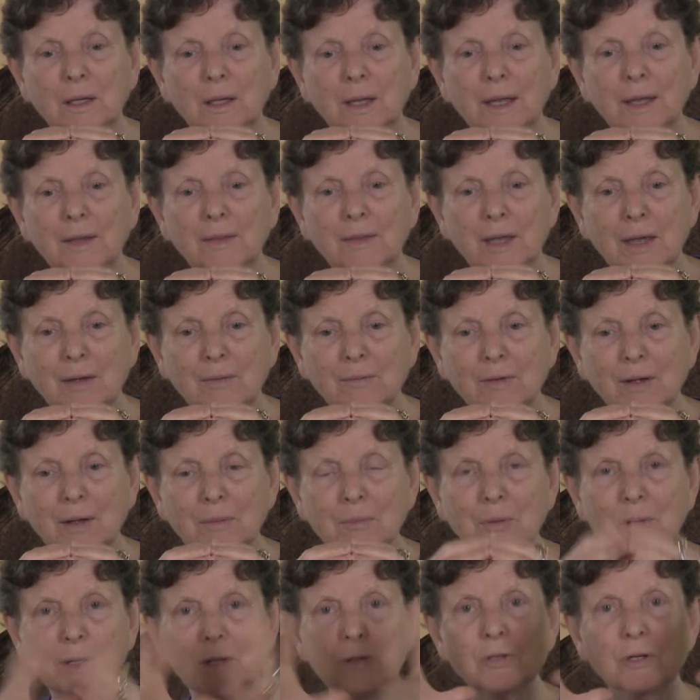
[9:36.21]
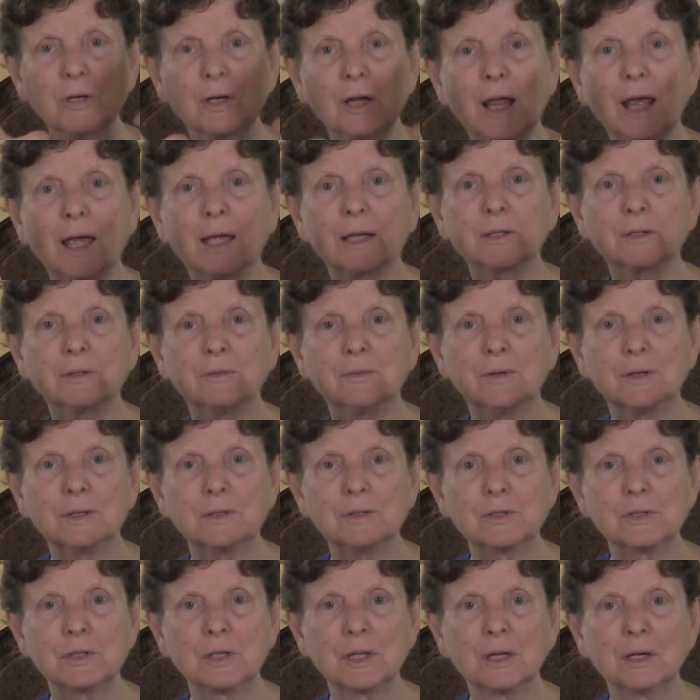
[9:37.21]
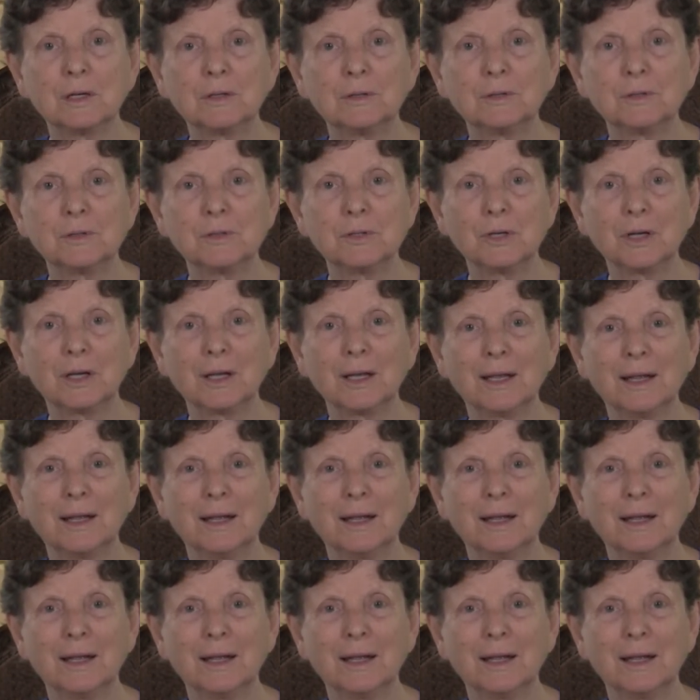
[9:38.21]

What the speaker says: and that vibration activates the energy.